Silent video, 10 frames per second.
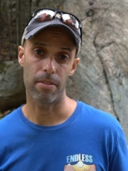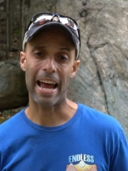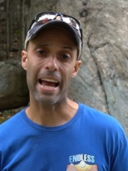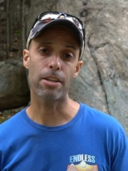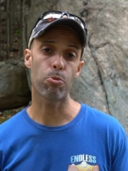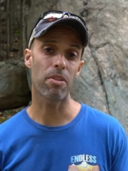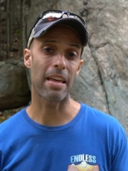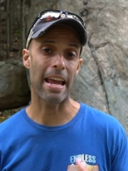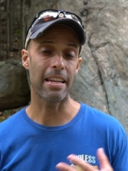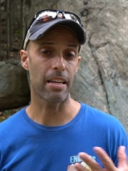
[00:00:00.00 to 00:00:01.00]
As with
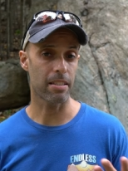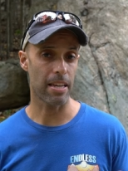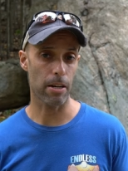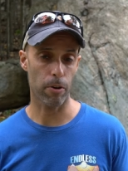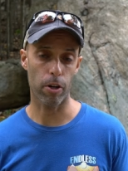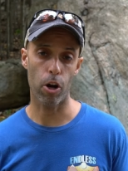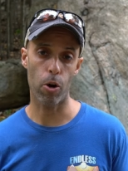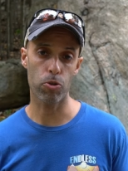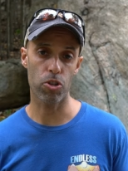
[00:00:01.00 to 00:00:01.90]
any Entegra coach,